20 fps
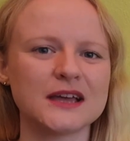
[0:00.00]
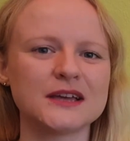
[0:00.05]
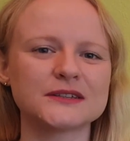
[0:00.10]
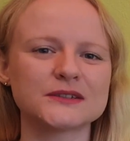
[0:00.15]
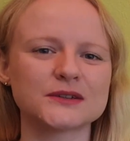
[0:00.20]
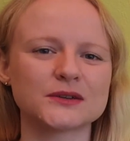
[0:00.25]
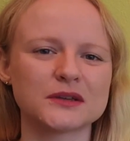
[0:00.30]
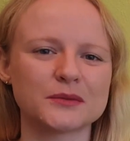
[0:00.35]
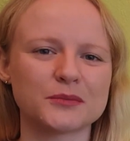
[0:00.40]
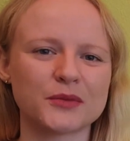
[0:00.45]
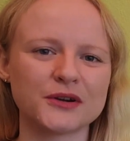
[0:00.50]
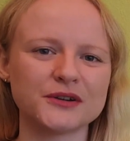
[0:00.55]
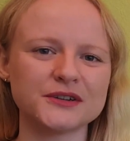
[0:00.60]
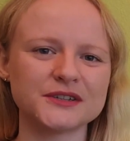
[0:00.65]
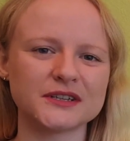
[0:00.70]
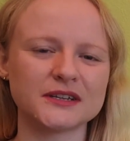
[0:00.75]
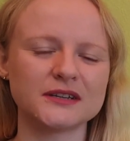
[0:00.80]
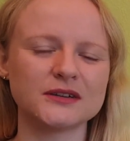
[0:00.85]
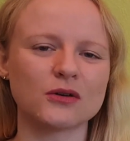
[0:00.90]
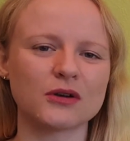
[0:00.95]
so the
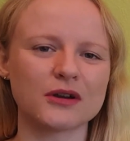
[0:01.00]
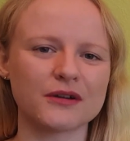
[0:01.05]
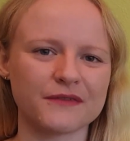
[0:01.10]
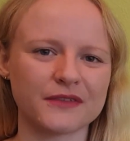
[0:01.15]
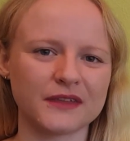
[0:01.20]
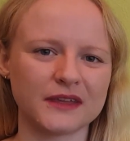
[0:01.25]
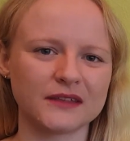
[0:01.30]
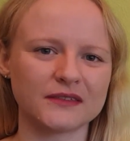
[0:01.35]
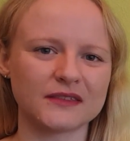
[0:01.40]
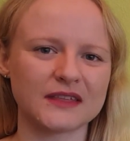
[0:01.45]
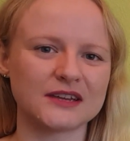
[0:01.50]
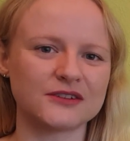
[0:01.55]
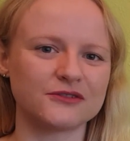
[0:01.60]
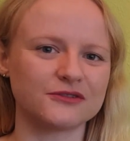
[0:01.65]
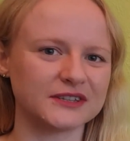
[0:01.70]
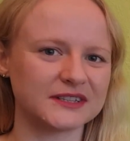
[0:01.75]
person or thing that